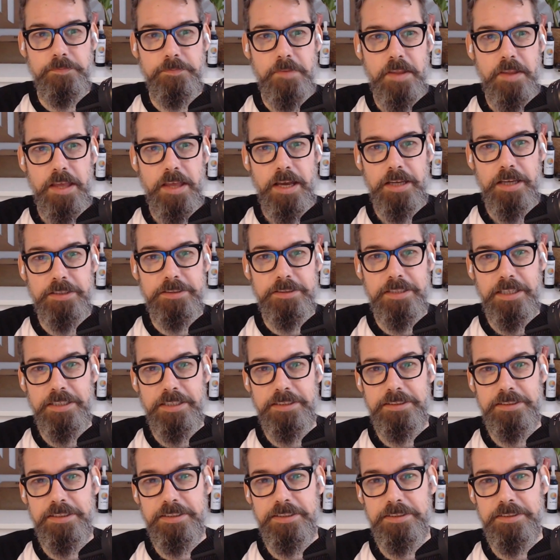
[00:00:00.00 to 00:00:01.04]
I
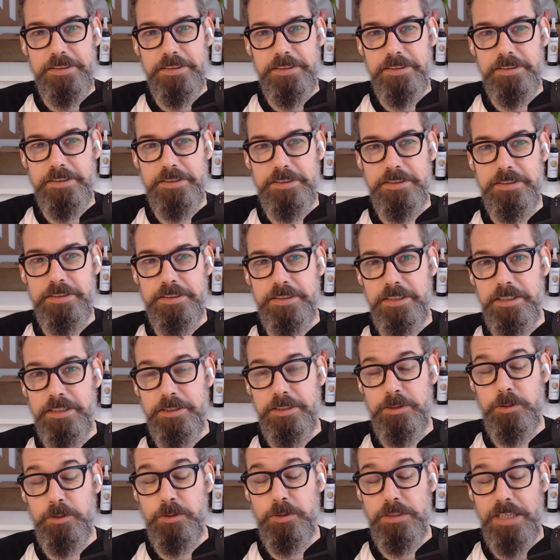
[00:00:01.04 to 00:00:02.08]
think this is
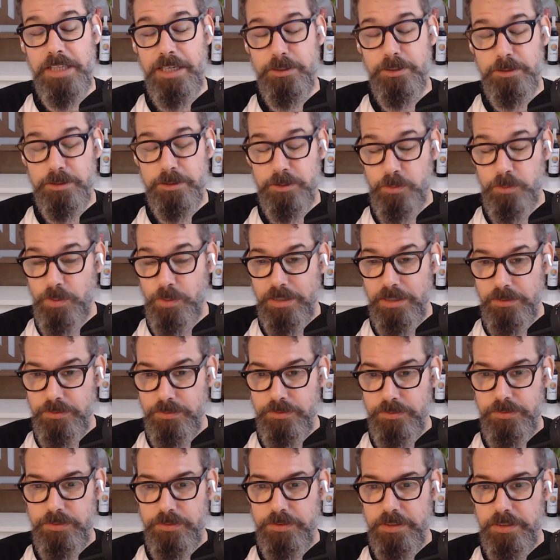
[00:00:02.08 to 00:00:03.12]

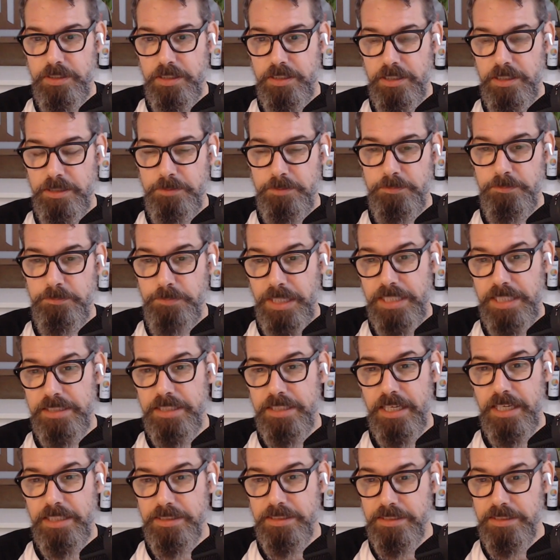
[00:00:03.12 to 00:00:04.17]
2012, May
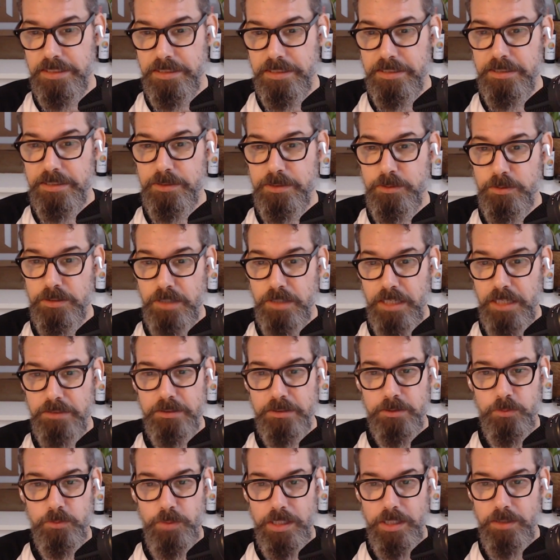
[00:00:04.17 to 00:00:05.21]
19th,
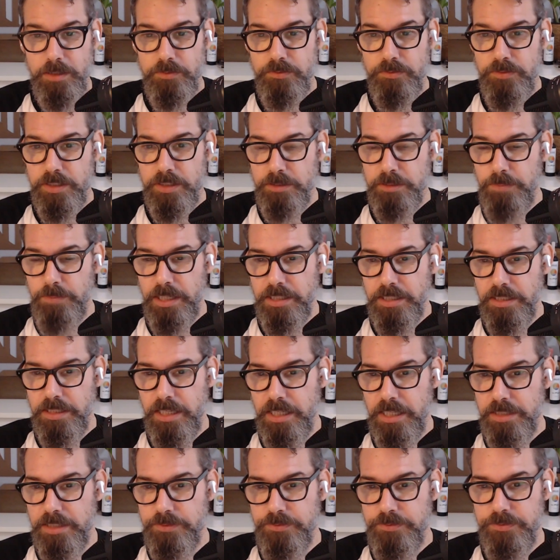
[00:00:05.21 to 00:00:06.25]
2012, when my
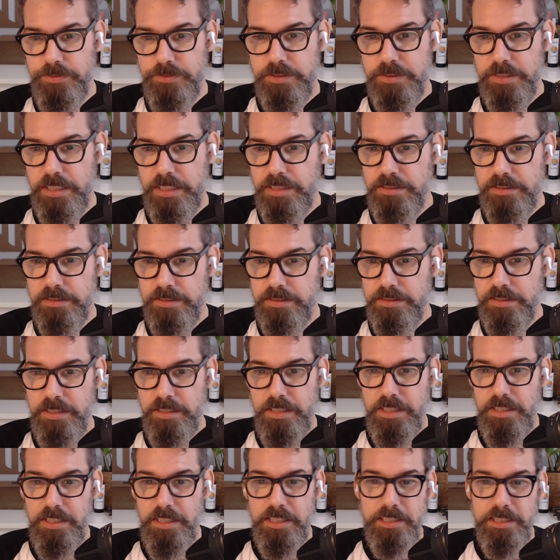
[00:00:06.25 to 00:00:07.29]
life changed
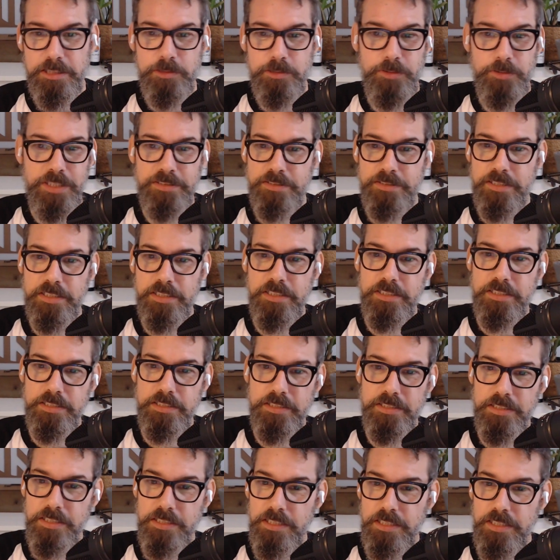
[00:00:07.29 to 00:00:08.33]

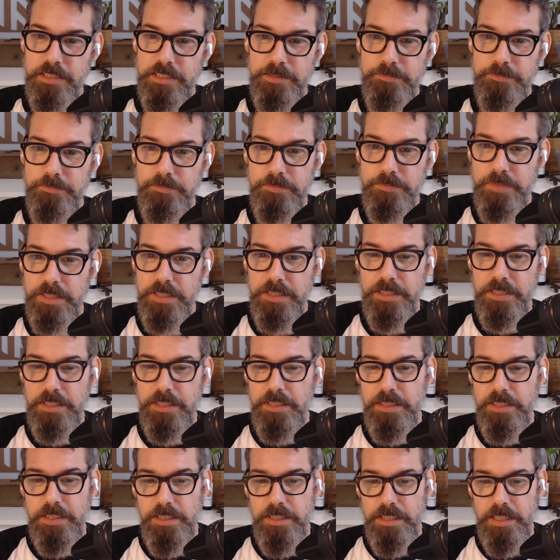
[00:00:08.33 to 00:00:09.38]
drastically.
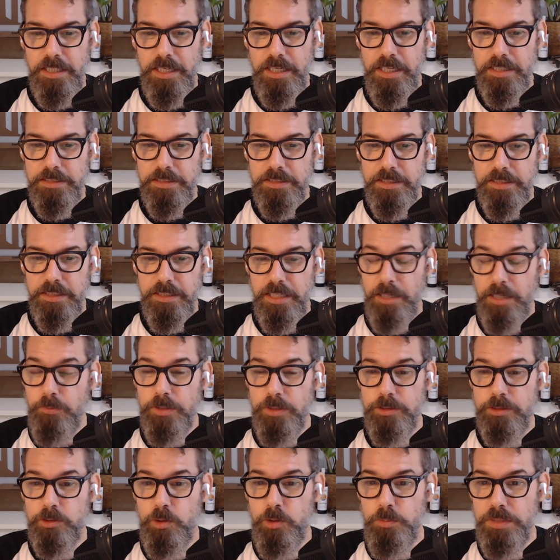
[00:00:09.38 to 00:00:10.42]
I
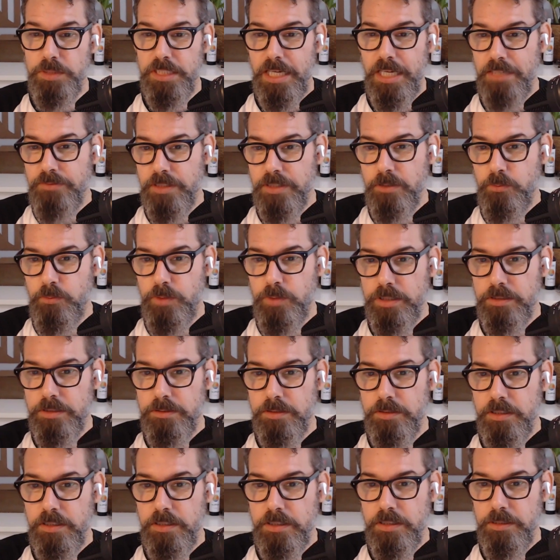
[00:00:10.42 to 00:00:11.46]
went scuba diving
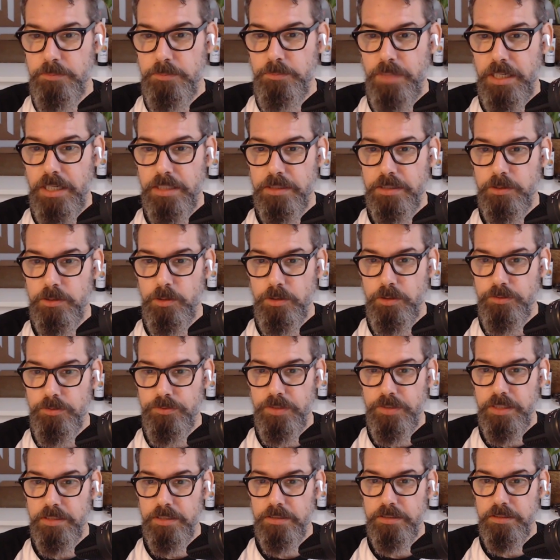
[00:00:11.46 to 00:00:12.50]
with my
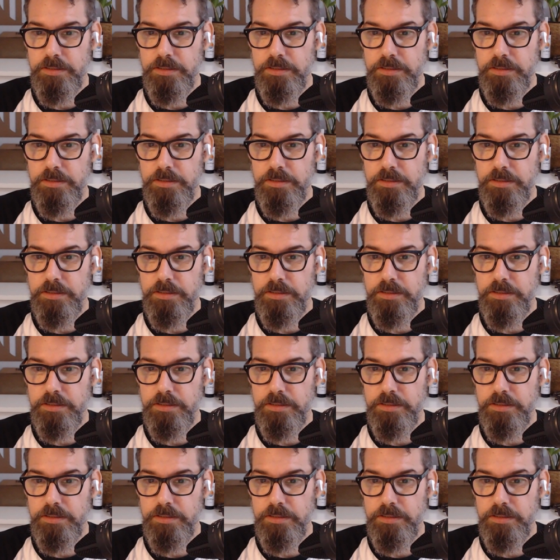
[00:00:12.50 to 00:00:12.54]
girlfriend,